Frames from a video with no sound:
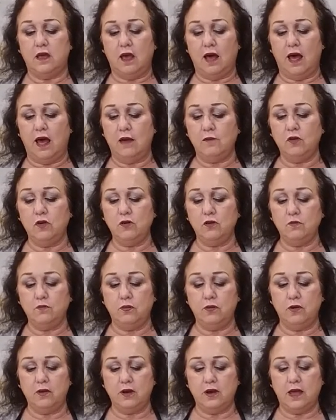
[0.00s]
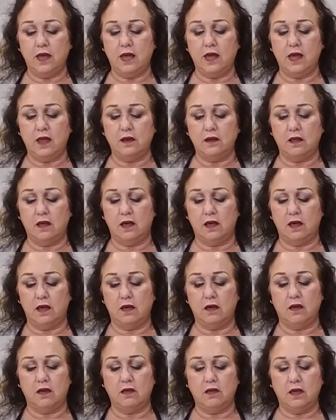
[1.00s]
I'm going to put in,
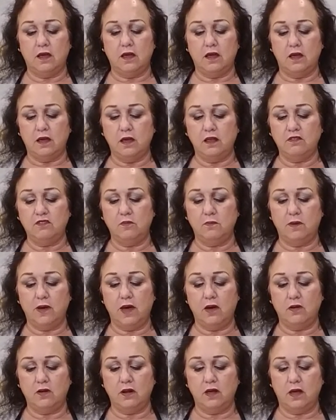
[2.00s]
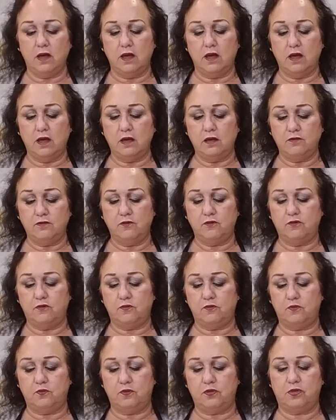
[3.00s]
it's about
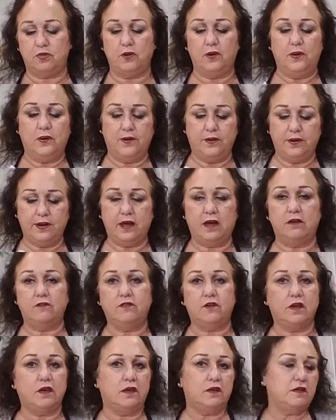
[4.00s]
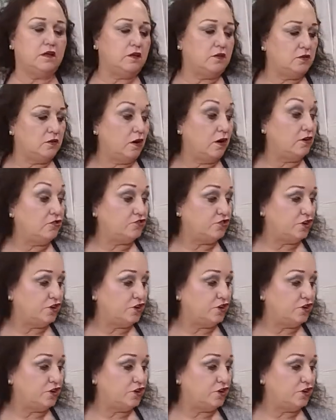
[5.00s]
1/3 of a large